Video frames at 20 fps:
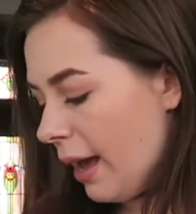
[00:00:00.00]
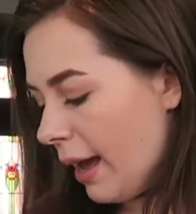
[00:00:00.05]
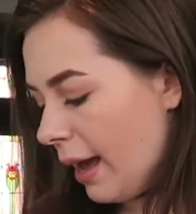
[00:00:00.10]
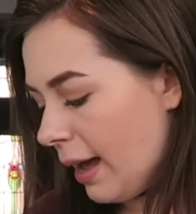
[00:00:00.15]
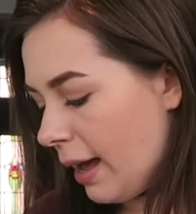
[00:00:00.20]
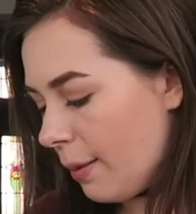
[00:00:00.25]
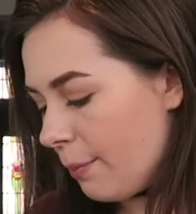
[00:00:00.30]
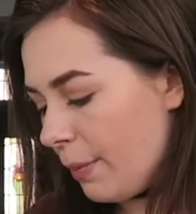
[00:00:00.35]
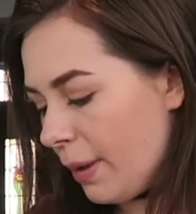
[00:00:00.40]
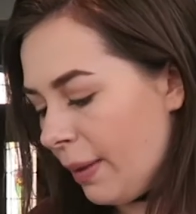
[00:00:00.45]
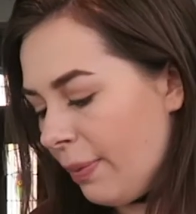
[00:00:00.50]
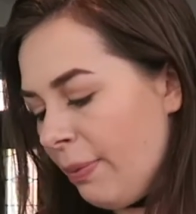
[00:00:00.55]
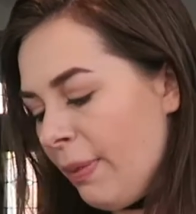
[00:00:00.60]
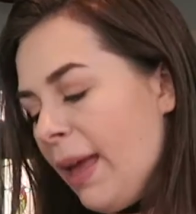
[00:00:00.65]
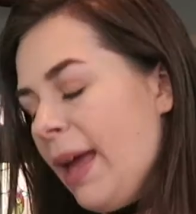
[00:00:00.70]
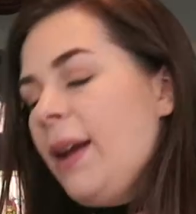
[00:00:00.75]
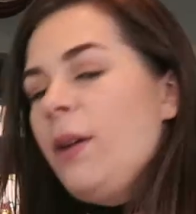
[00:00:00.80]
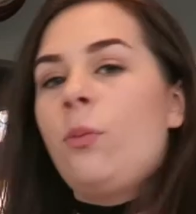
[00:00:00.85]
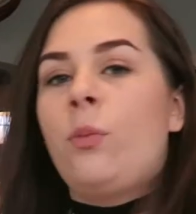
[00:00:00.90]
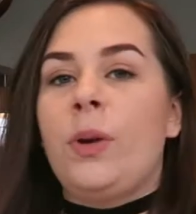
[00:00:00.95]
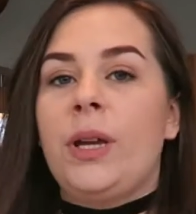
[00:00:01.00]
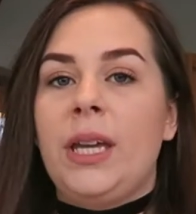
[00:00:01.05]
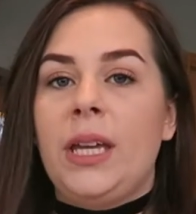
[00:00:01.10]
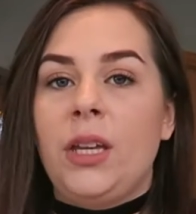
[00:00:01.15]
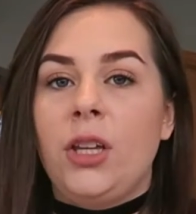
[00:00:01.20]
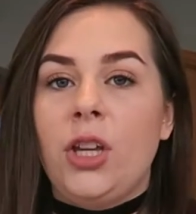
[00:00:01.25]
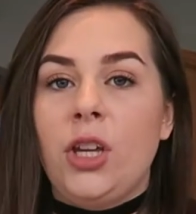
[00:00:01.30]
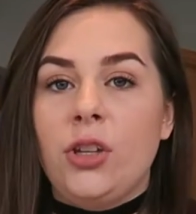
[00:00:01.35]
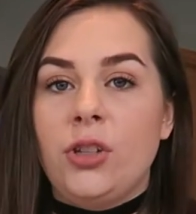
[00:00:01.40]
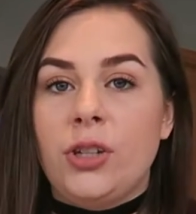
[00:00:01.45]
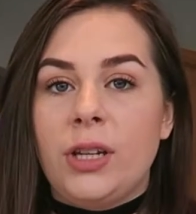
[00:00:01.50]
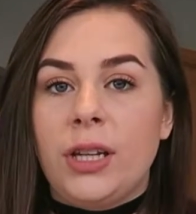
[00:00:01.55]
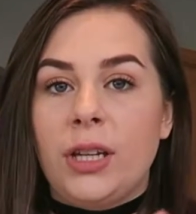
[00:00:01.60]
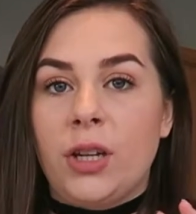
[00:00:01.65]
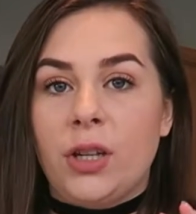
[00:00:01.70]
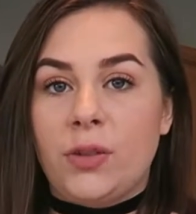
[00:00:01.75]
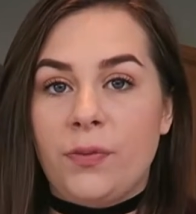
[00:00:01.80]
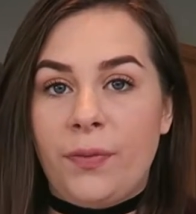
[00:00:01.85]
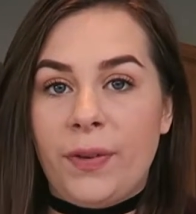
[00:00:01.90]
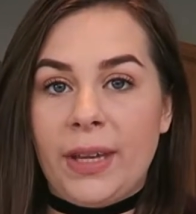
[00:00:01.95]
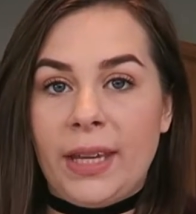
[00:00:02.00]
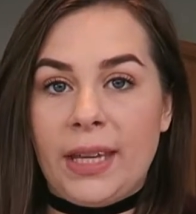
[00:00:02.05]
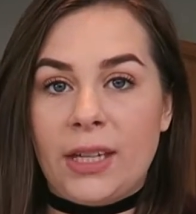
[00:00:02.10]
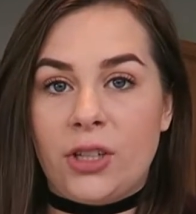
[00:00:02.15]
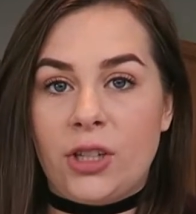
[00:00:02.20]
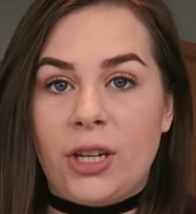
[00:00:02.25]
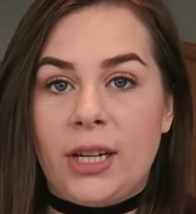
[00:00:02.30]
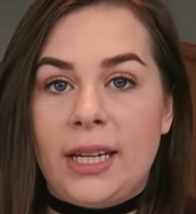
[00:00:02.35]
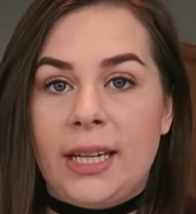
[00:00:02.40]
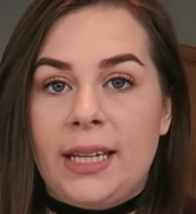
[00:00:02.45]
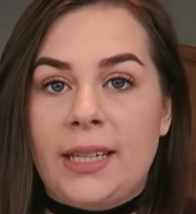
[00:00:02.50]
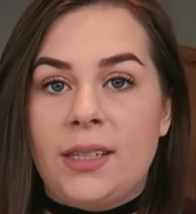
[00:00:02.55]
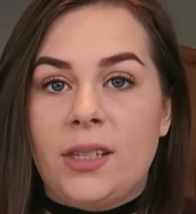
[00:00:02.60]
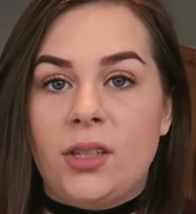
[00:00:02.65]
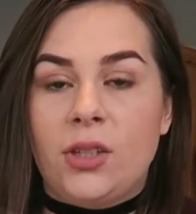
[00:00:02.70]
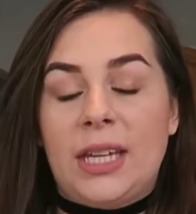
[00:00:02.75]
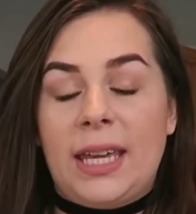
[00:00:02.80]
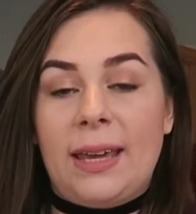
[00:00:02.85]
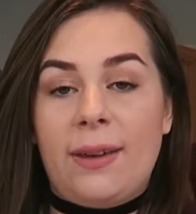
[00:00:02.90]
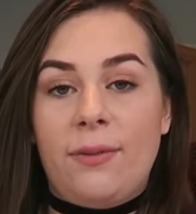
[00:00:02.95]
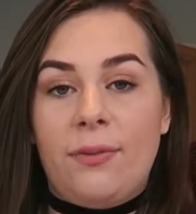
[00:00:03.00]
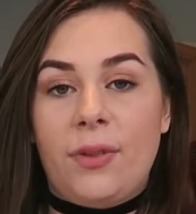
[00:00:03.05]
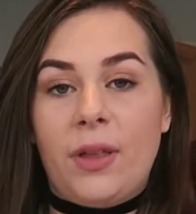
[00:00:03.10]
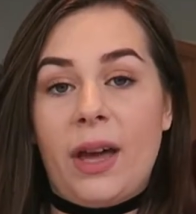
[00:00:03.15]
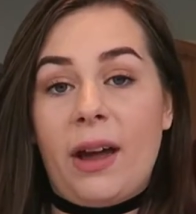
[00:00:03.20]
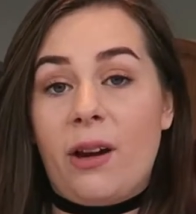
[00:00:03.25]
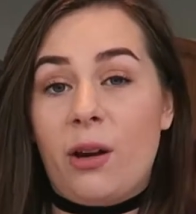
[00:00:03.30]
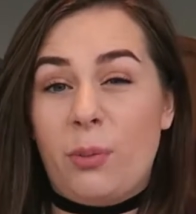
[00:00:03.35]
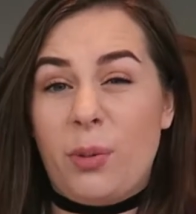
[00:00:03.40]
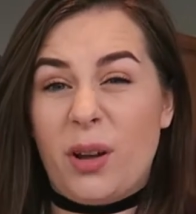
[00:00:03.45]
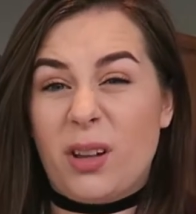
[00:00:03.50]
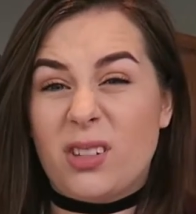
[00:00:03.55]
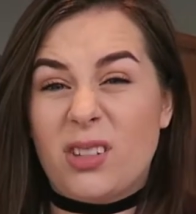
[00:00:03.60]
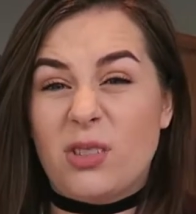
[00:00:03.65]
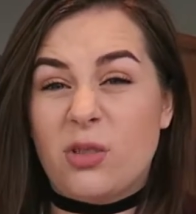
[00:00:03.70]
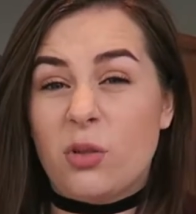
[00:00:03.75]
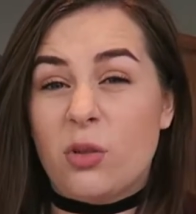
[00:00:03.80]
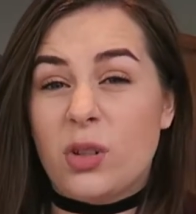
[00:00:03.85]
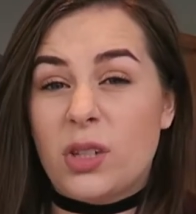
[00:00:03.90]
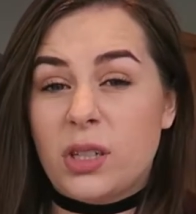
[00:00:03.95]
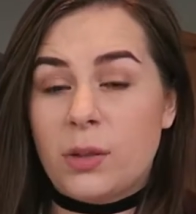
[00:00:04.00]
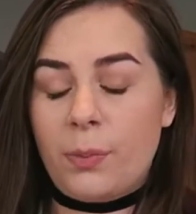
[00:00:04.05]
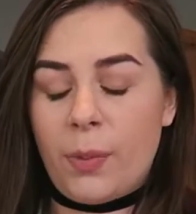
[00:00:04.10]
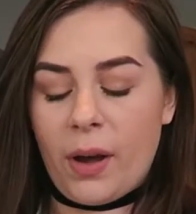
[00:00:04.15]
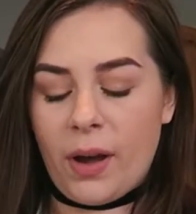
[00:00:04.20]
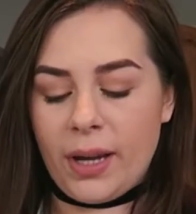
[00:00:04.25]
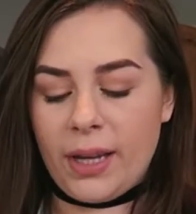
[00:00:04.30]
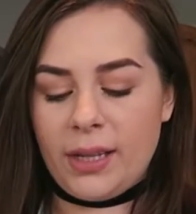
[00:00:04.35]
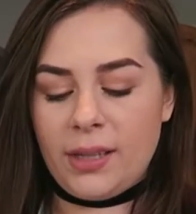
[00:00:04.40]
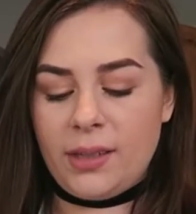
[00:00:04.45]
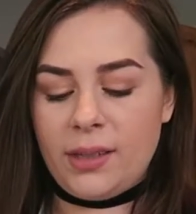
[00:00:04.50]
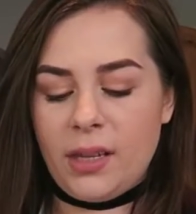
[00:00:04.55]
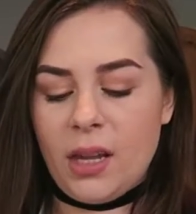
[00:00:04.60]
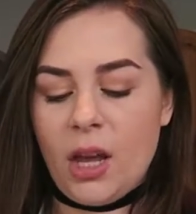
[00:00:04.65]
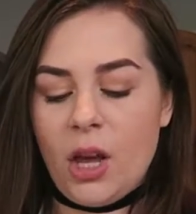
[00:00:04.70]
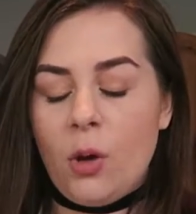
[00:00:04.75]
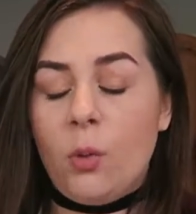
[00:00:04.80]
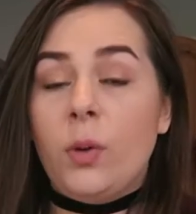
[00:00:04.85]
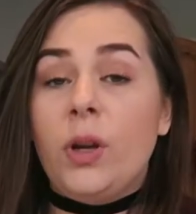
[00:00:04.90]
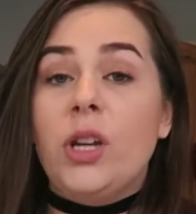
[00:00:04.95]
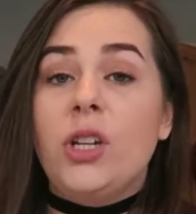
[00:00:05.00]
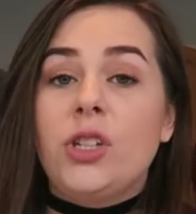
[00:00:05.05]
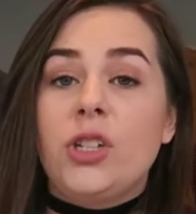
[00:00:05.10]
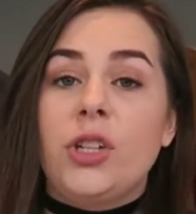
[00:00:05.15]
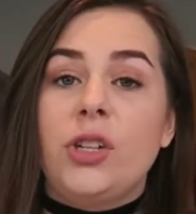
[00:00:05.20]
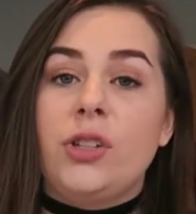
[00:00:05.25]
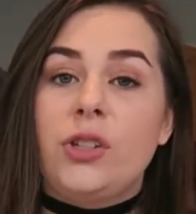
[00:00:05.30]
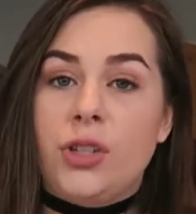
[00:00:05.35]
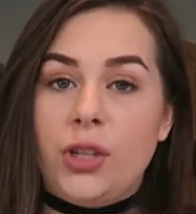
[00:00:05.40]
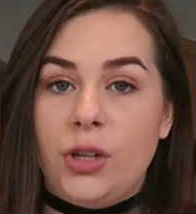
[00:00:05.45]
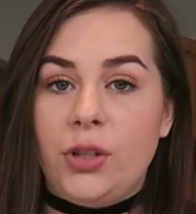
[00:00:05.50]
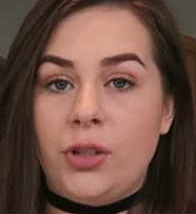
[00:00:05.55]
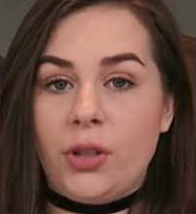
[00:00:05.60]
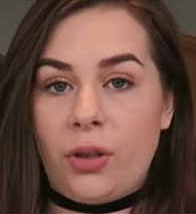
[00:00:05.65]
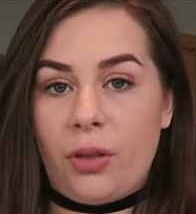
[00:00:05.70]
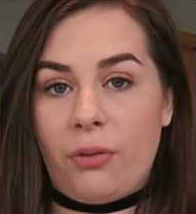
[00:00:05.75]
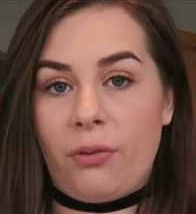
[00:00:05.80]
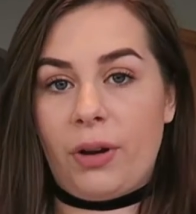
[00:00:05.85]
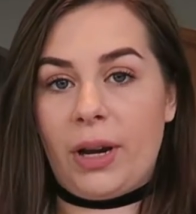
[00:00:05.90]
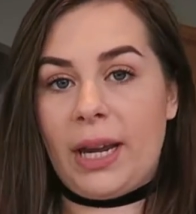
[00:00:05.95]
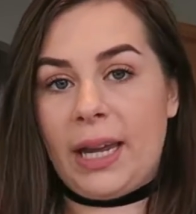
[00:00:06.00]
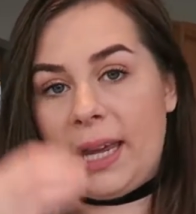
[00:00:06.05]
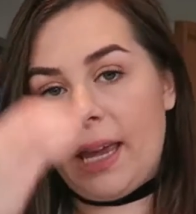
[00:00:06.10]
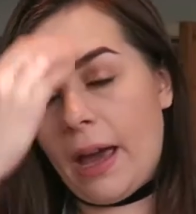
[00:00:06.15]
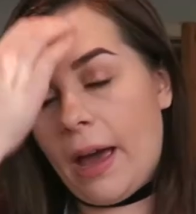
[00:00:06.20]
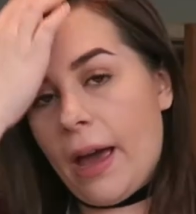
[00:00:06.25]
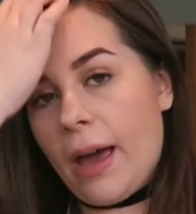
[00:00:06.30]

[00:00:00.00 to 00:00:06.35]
And then we usually use finger chilies to give the Arrabiata sauce spice. We usually use 2 to 3.